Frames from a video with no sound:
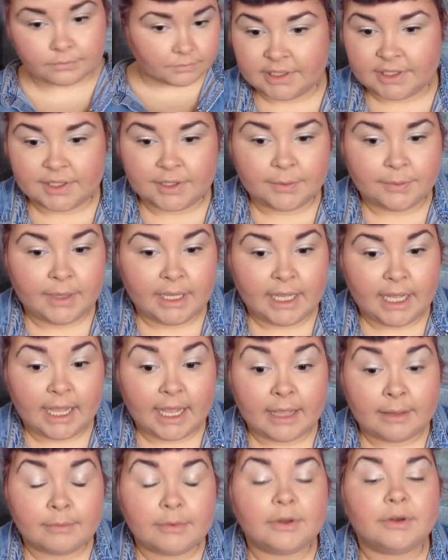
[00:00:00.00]
So what
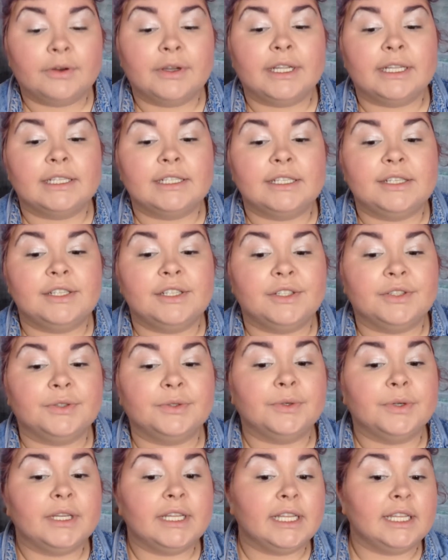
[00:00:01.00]
I'm going to
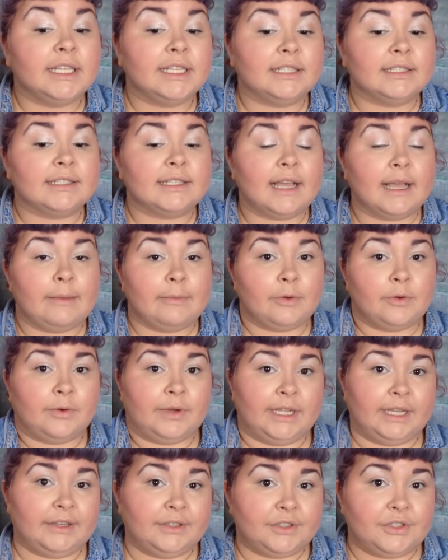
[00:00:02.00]
do is I'm
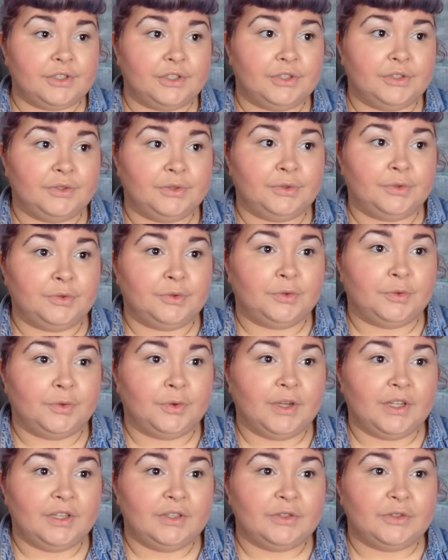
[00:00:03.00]
going
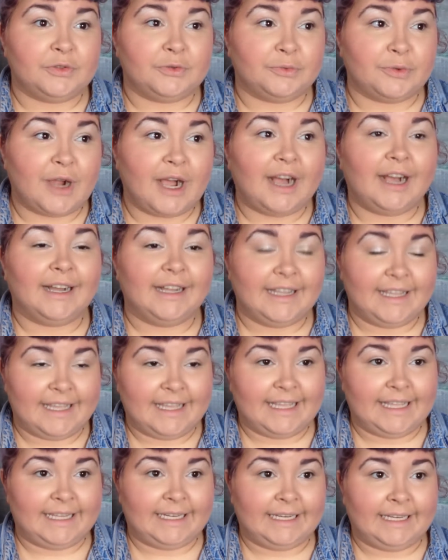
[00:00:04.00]
to draw
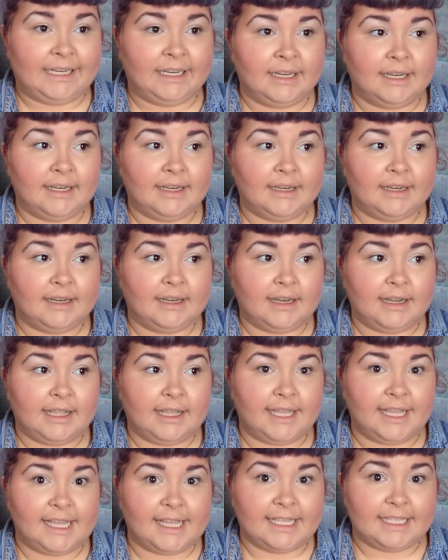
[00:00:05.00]
in
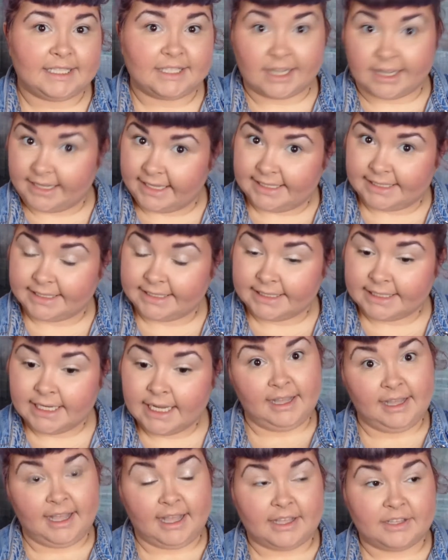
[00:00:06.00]
a socket.
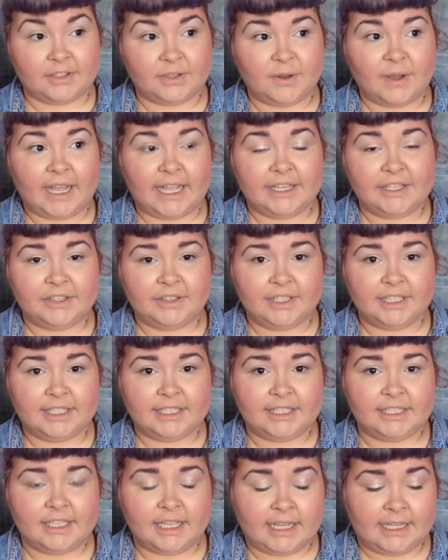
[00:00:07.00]
So I do
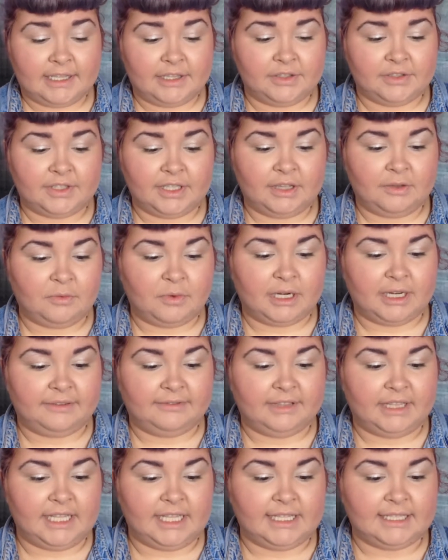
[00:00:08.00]
this using one
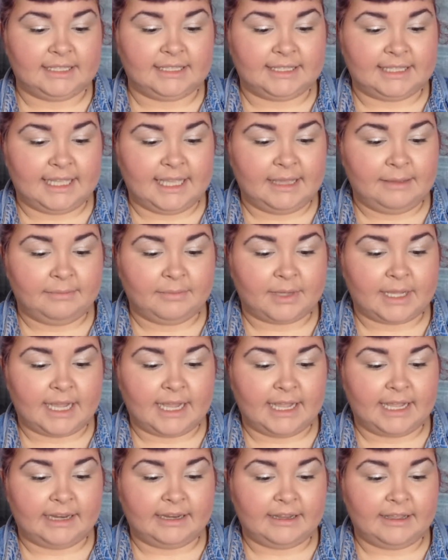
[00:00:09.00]
of the same
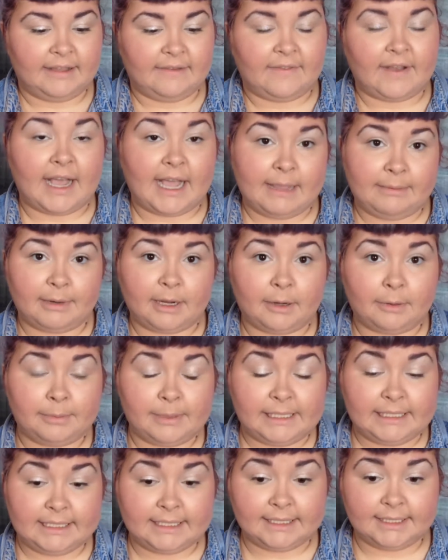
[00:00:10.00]
kind of eyebrow
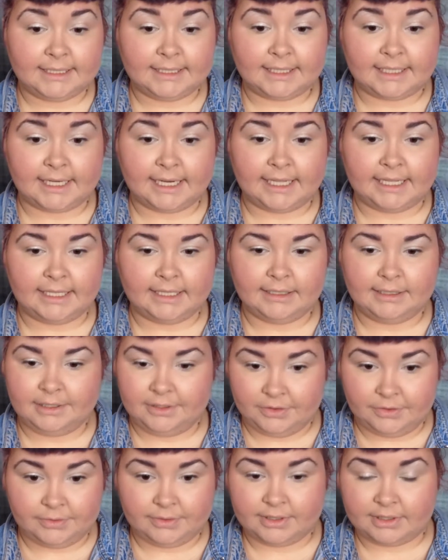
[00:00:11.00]
pencils that I
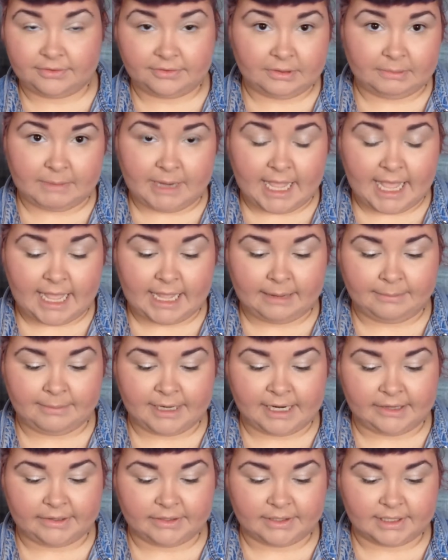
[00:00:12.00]
used for my
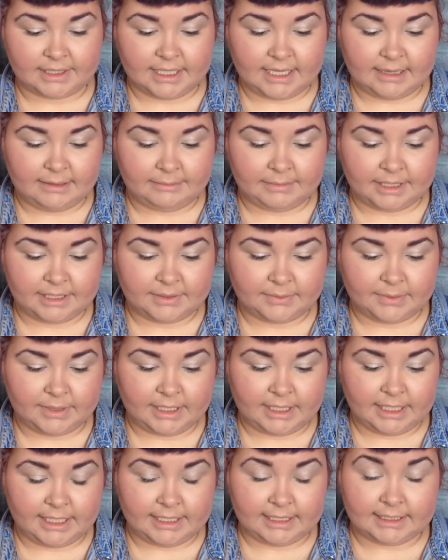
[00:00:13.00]
eyebrows. This
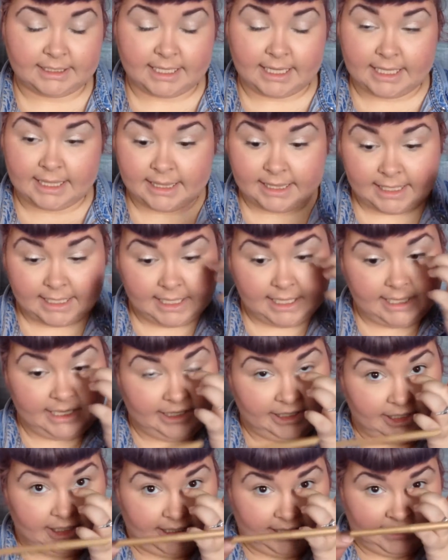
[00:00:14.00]
one is, I think,
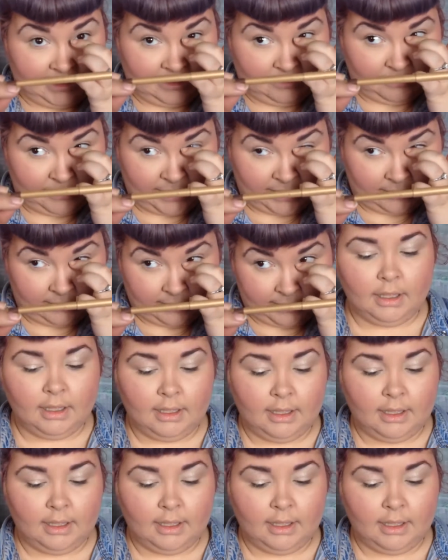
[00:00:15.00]
in chestnut brown.